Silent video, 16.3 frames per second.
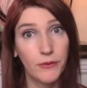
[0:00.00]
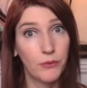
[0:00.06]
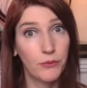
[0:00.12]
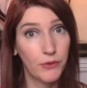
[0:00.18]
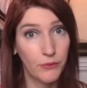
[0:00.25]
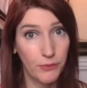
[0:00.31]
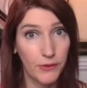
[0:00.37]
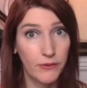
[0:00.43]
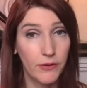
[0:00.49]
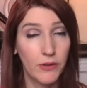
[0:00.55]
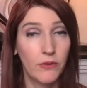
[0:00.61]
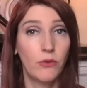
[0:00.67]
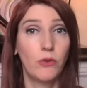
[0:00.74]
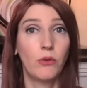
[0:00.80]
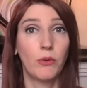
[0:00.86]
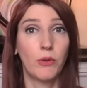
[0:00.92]
So if this resonates
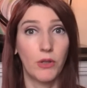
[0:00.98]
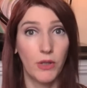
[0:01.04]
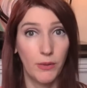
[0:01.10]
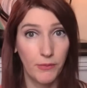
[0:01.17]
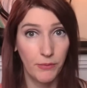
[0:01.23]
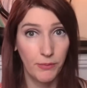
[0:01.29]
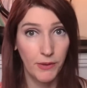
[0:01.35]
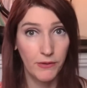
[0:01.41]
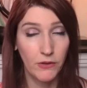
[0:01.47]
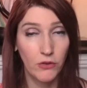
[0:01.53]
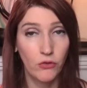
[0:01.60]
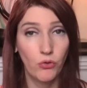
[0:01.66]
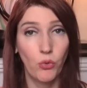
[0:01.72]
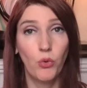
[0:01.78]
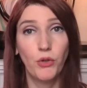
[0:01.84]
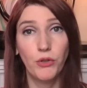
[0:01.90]
with you, you want to claim this
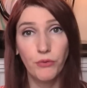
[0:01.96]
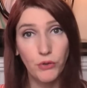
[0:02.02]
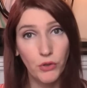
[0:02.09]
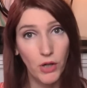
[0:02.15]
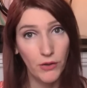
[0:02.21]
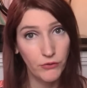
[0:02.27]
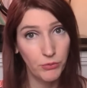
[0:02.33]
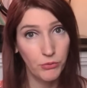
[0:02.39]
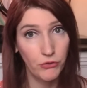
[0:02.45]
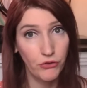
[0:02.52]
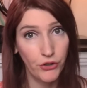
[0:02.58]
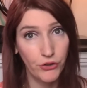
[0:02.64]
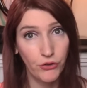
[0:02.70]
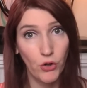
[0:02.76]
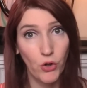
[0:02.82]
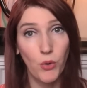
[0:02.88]
message, or you feel comfortable
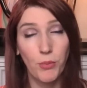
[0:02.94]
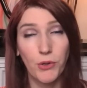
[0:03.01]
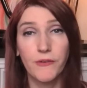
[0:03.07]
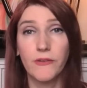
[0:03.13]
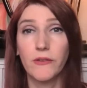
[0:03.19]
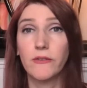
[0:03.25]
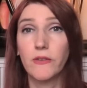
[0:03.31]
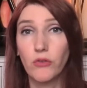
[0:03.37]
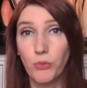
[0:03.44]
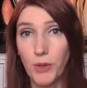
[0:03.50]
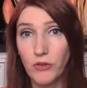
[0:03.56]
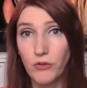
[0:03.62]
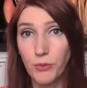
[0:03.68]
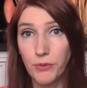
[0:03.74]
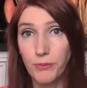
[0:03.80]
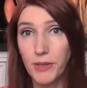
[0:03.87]
sharing your own personal
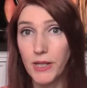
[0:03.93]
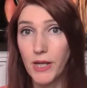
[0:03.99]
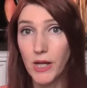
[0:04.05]
situation with me,